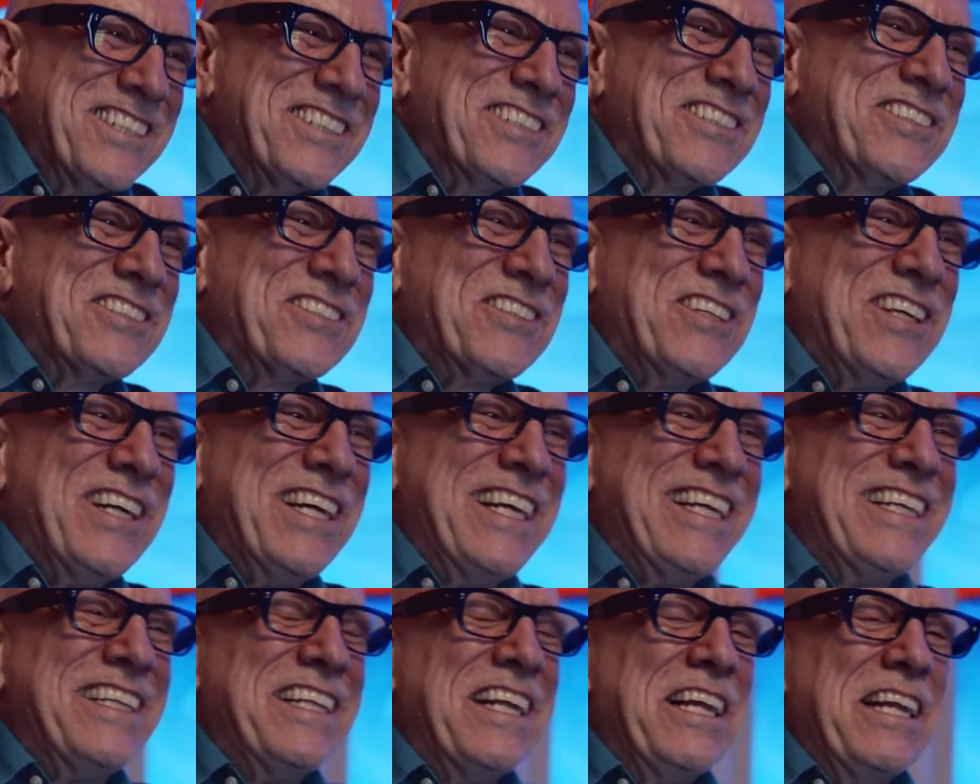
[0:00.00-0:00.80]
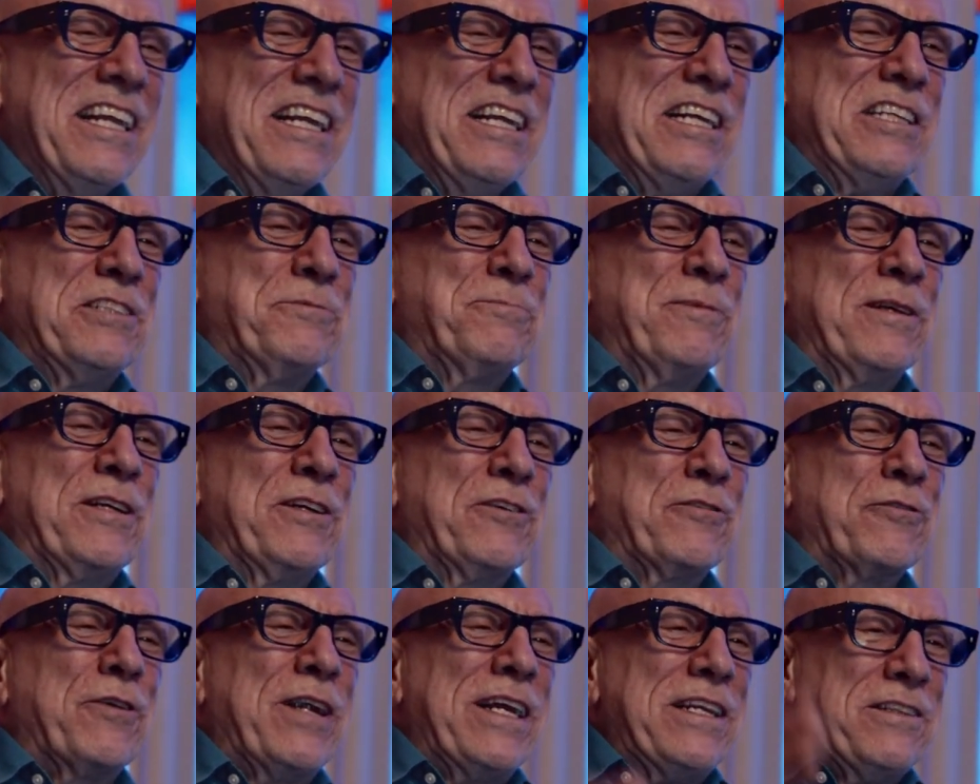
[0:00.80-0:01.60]
Great. It's been
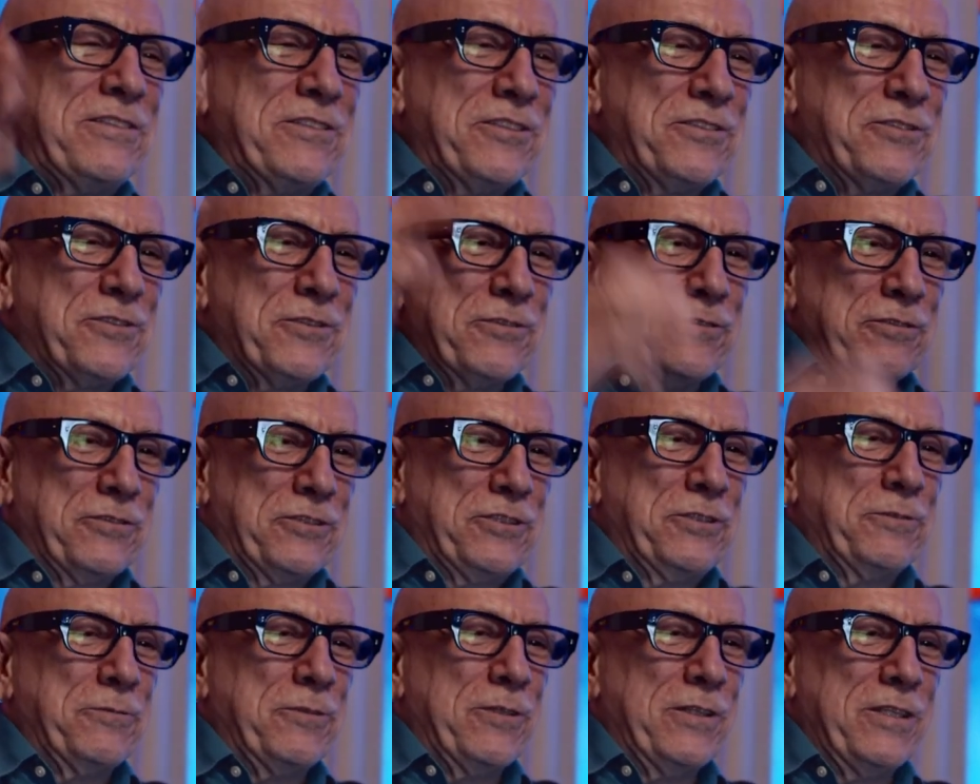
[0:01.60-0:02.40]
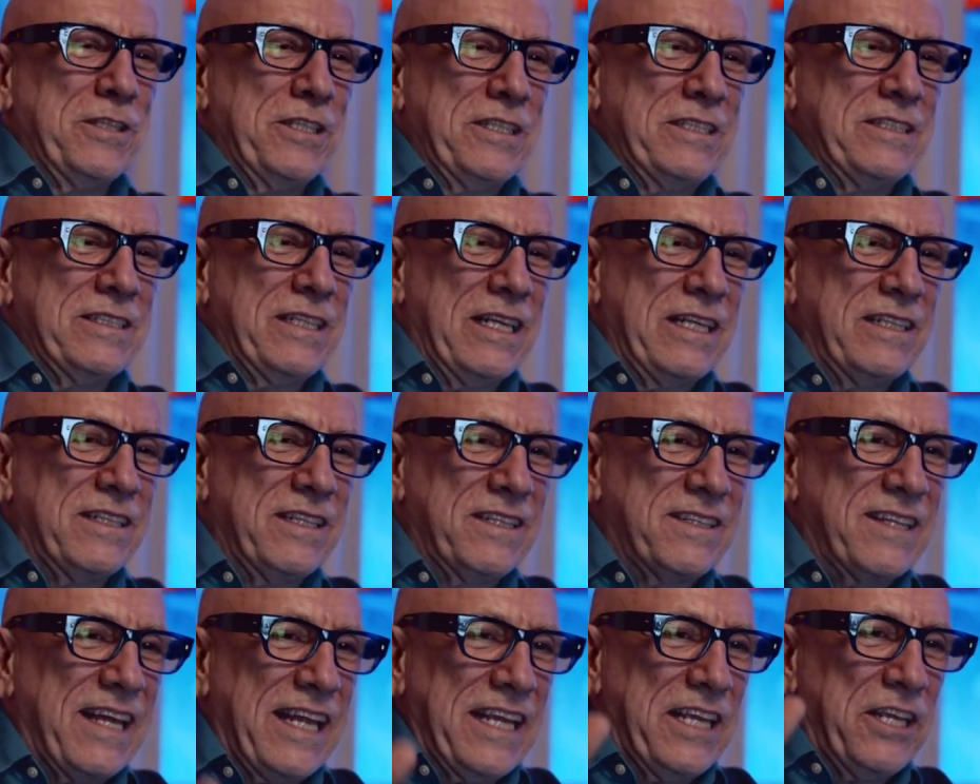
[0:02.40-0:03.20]
great to talk to you all,
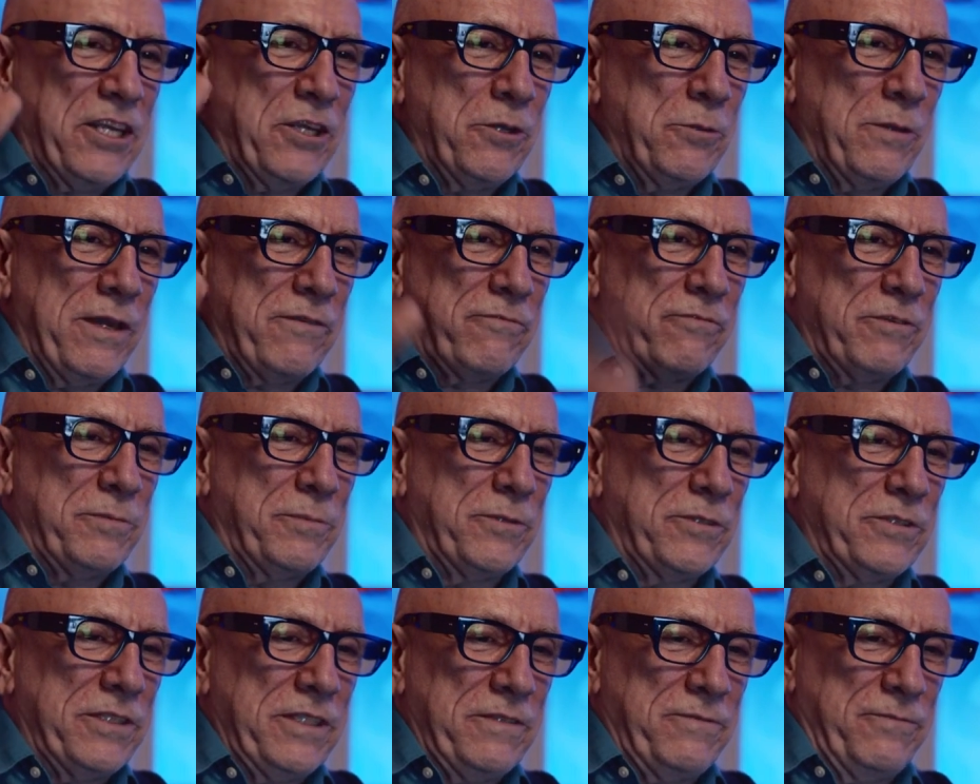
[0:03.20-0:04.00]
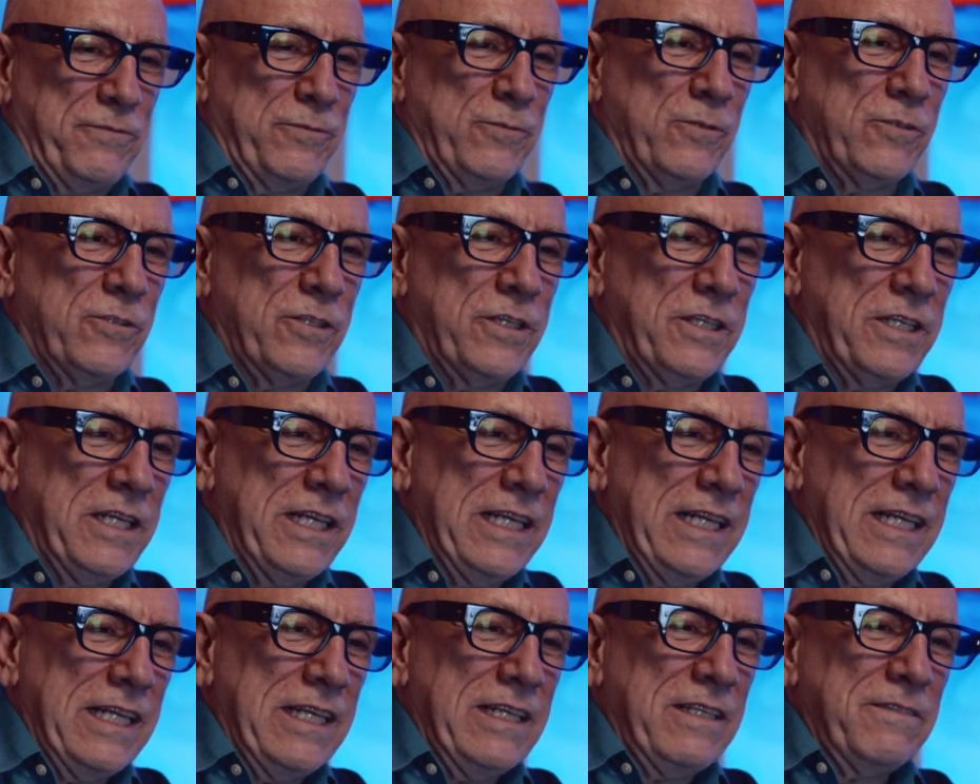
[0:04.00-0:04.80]
and thank you everybody for
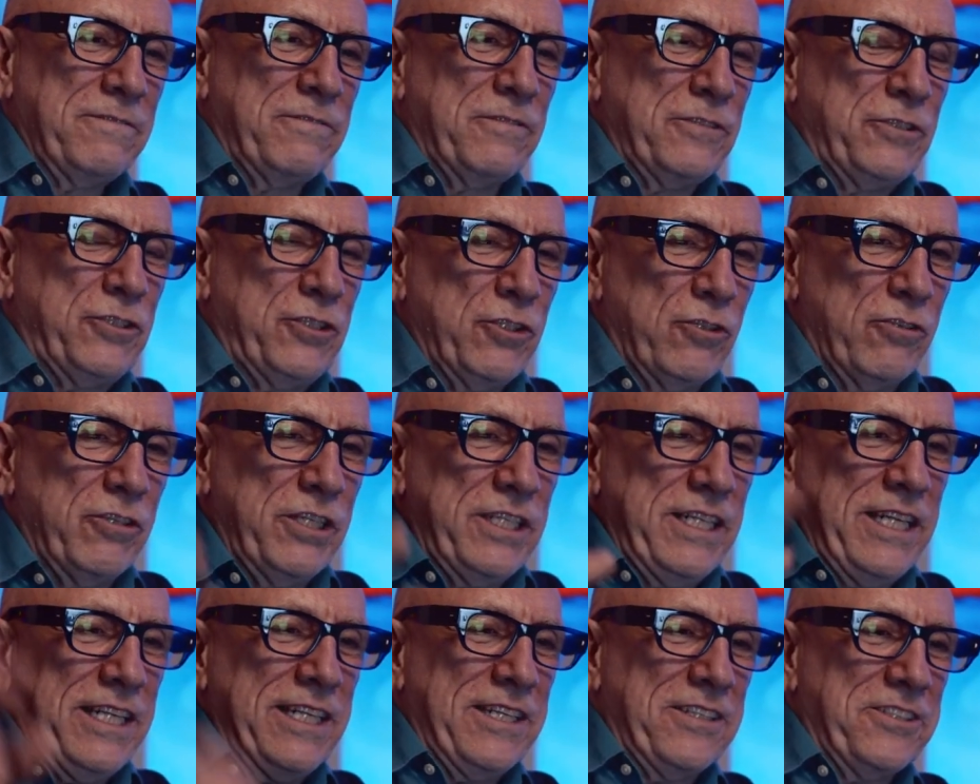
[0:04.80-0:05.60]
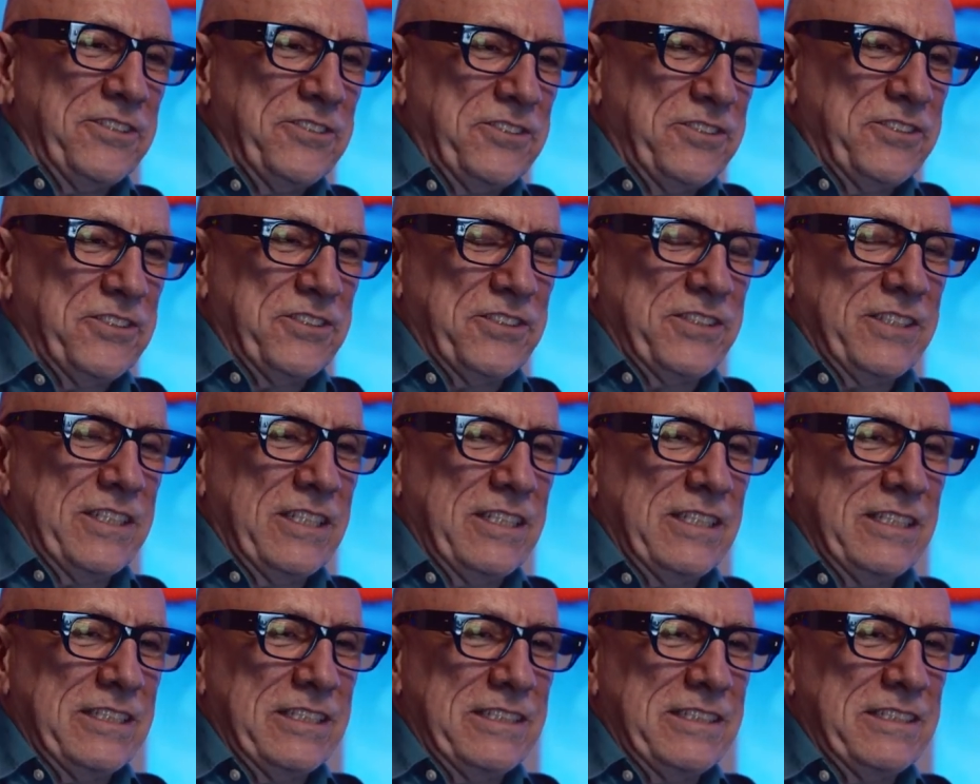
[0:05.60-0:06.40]
joining us
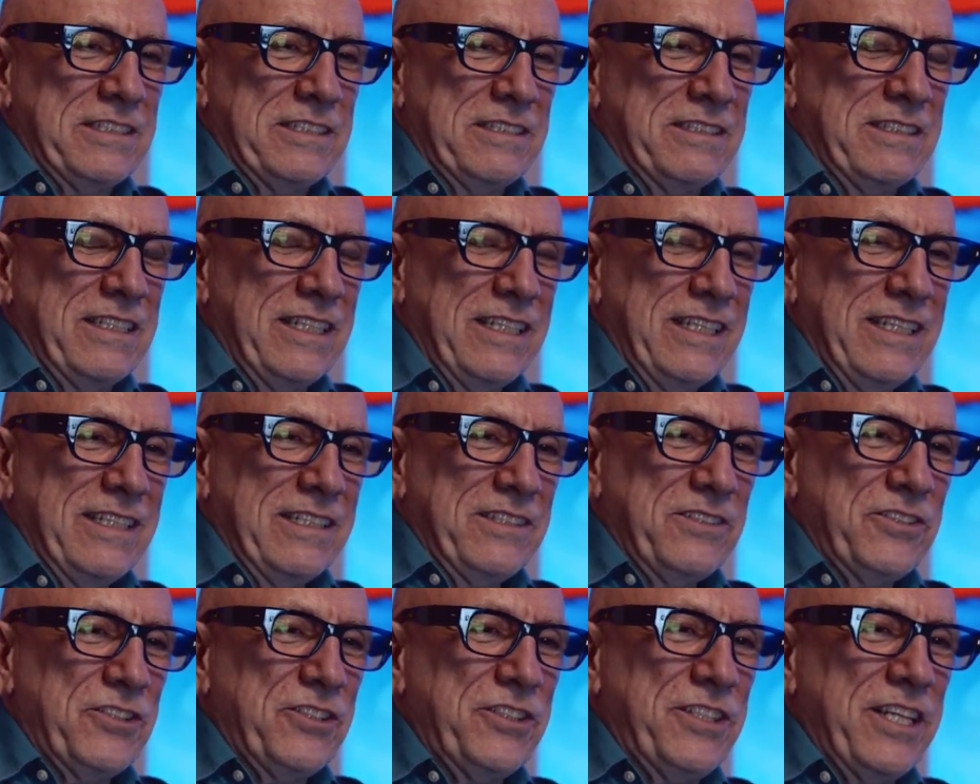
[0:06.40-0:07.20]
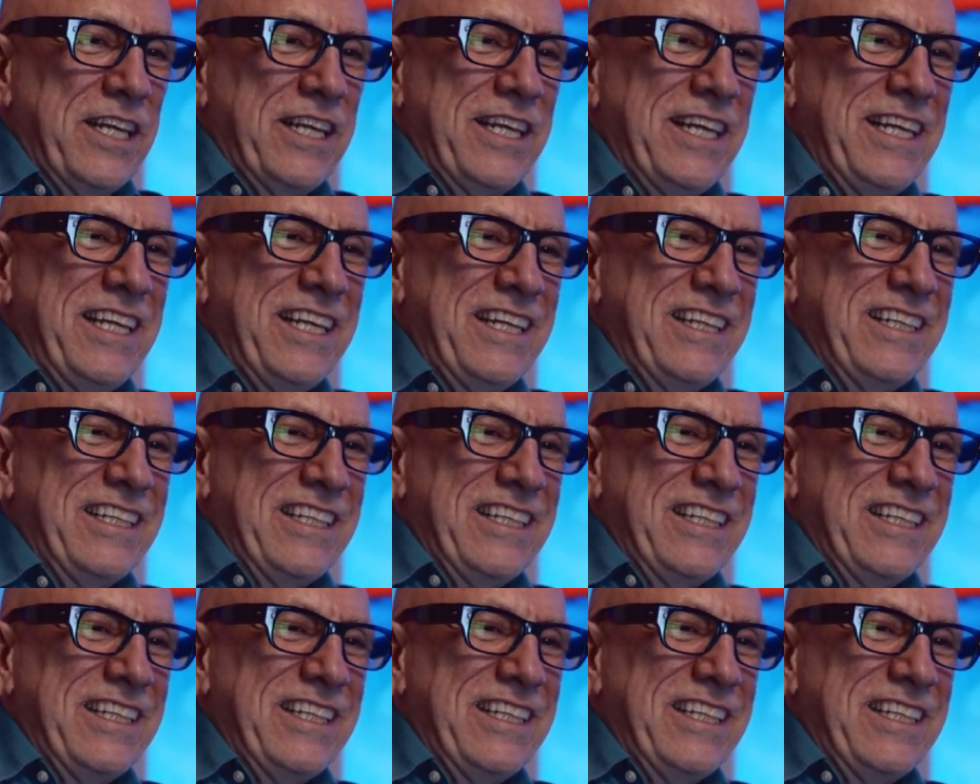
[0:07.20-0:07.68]
today.